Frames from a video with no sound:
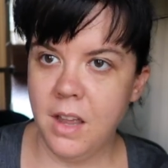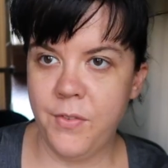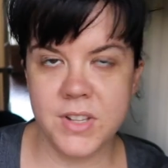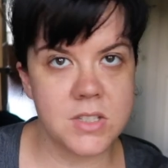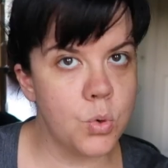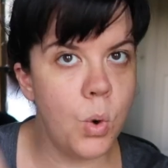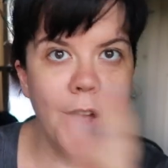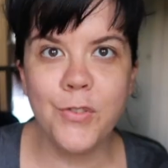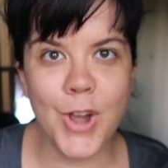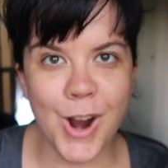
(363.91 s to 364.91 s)
If it's
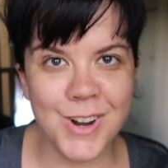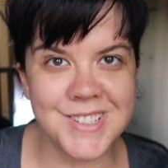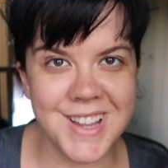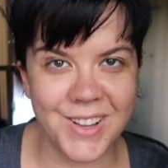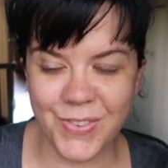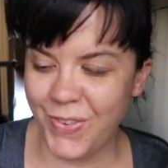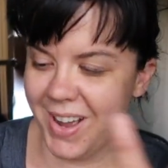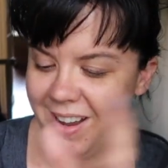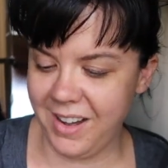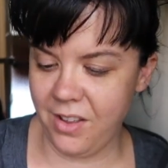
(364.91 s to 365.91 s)
12 yards, that's
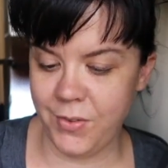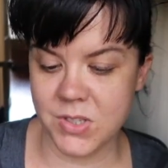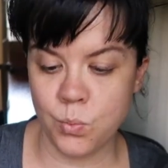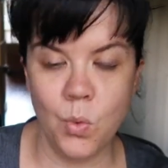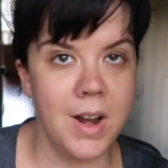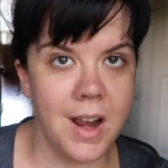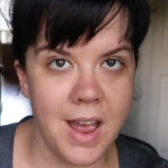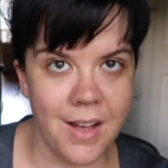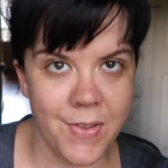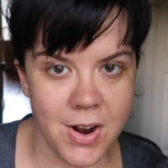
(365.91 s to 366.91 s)
fine. If it's
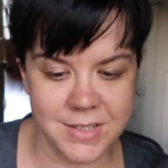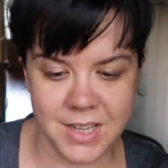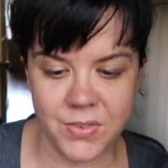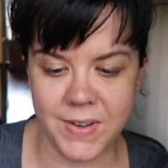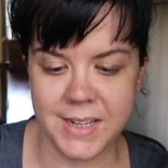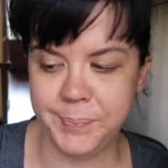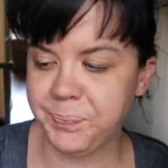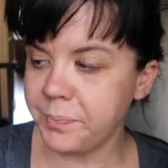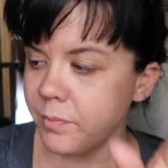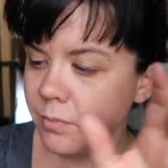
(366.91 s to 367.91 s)
1.5 yards, that's fine.
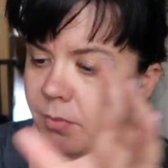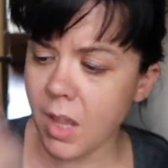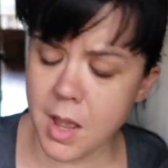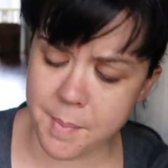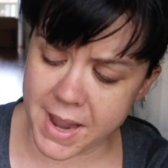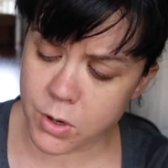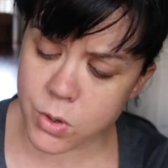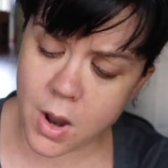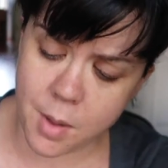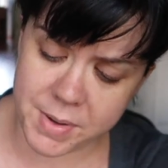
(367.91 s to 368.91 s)
I don't
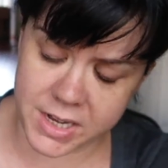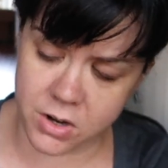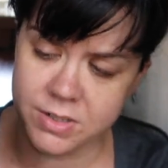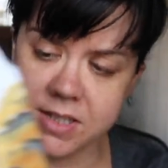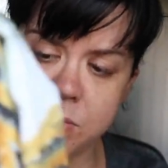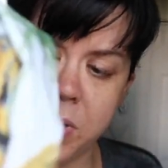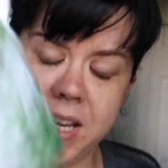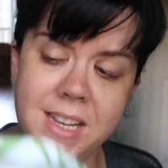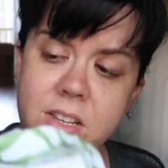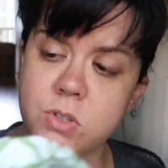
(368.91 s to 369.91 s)
know how many yards this one
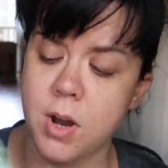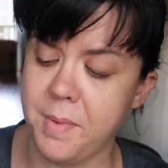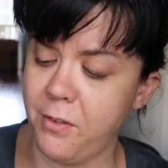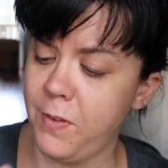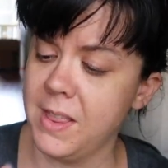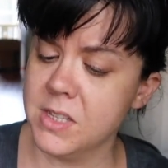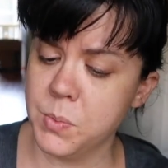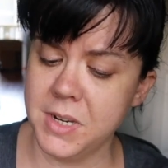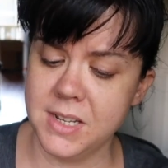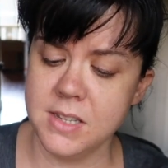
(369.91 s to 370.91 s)
is or how many feet this
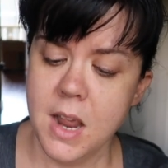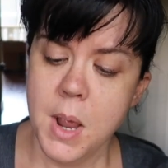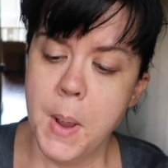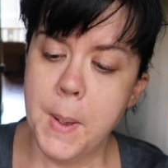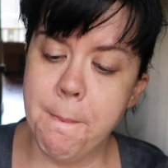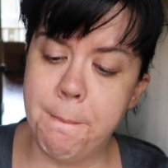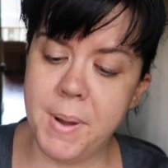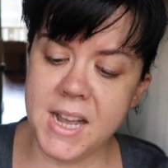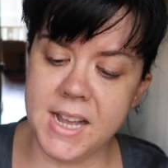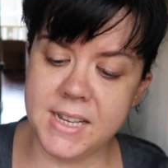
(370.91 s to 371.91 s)
one is,
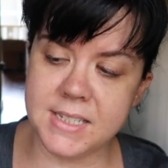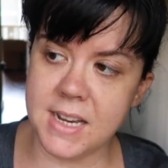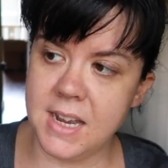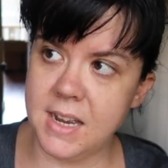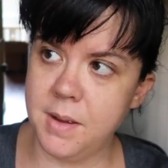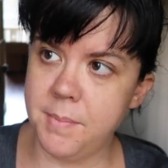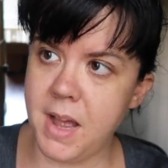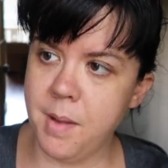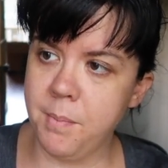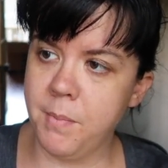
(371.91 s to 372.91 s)
but
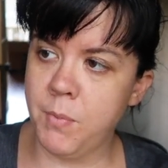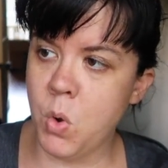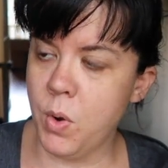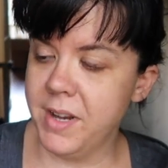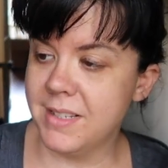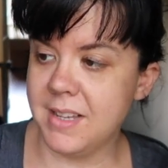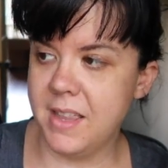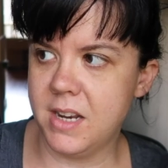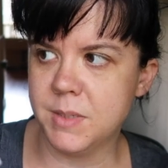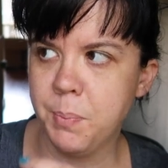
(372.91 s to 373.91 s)
I'm going to
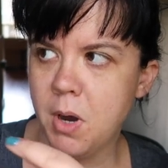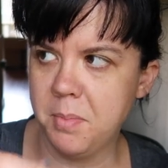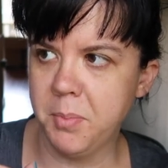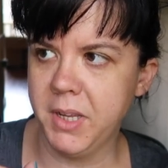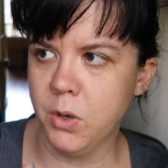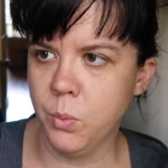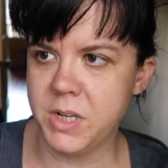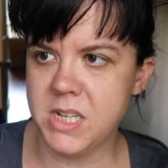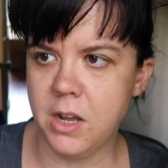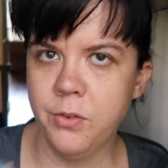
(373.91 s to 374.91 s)
say that it's probably going to
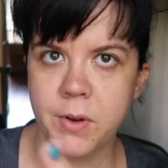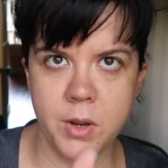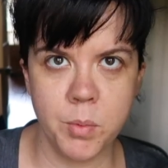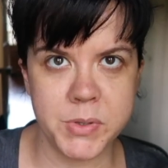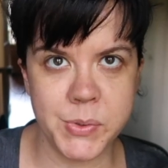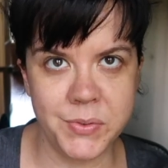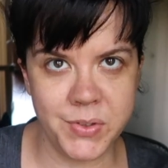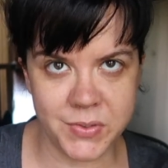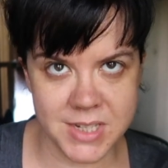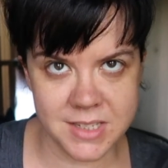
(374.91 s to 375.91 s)
retail for anywhere between
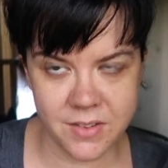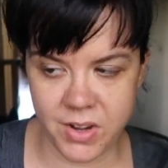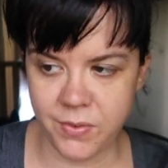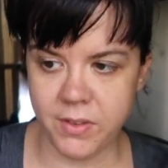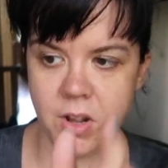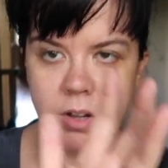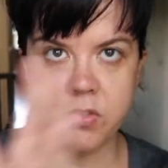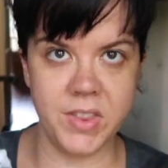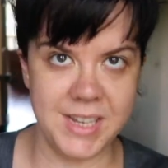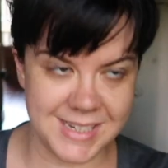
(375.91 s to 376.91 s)
$50 and $75
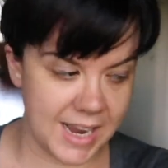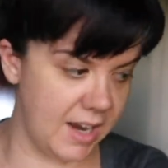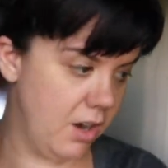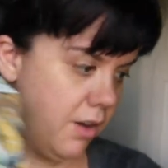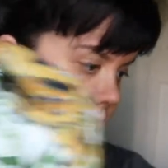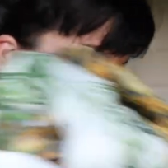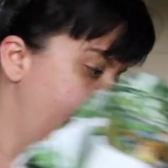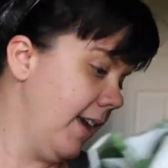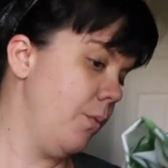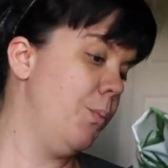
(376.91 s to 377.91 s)
for the entire
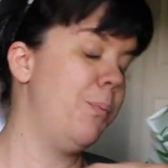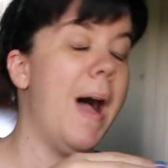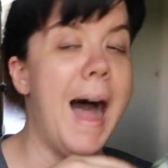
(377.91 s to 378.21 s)
thing.